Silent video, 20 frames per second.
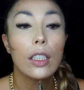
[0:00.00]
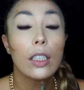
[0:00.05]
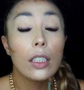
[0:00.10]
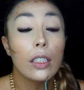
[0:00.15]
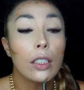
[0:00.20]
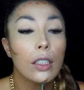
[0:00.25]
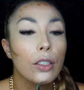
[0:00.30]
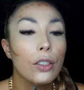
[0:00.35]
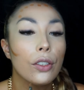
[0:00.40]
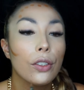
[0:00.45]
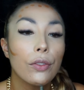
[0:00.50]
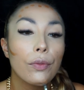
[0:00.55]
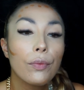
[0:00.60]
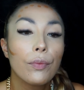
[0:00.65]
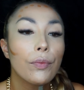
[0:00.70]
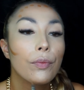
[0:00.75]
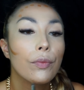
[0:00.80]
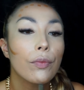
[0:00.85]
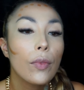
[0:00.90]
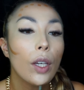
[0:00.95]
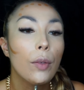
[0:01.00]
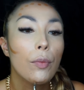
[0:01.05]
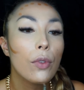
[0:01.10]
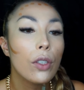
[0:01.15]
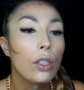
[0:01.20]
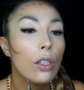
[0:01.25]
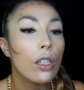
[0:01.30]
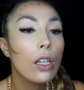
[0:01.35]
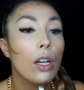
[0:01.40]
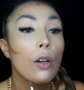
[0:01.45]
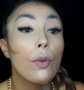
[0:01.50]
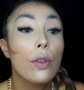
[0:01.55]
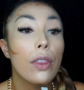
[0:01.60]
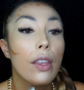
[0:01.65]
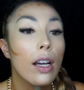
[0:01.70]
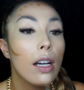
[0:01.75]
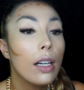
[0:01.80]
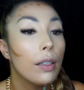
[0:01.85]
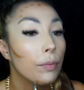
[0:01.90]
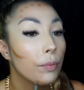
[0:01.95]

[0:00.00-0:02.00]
So I'm just gonna go with that.